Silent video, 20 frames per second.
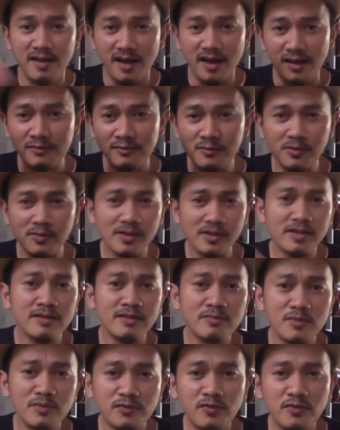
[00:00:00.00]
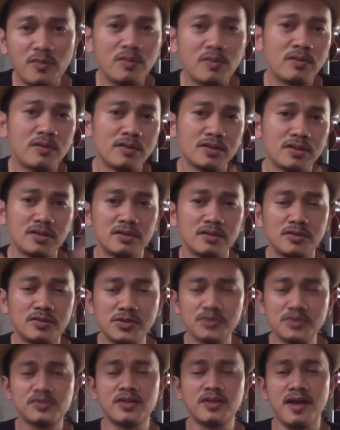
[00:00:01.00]
I'm working before on a
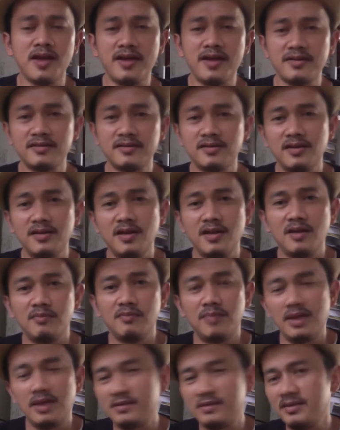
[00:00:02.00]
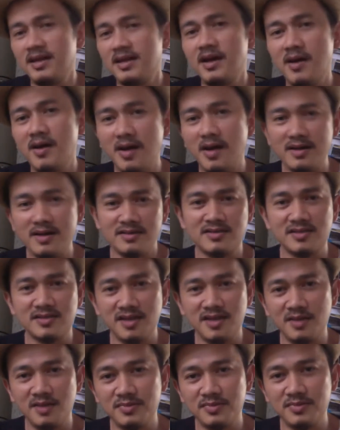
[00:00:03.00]
cruise line, but now I
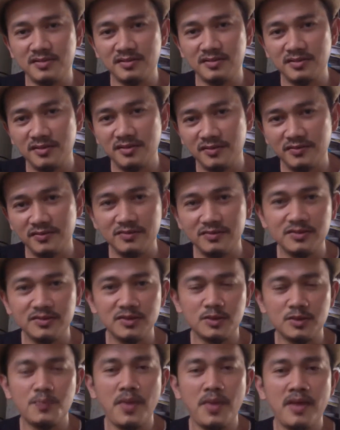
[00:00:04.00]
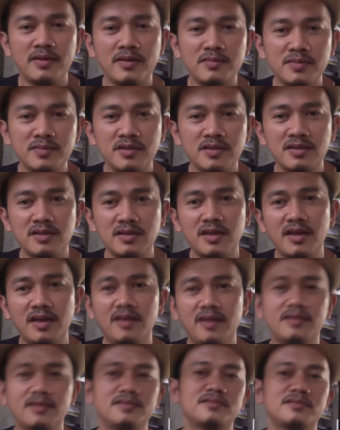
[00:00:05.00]
stopped it for this pandemic,
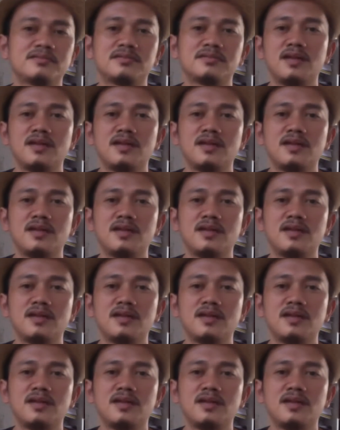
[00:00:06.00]
and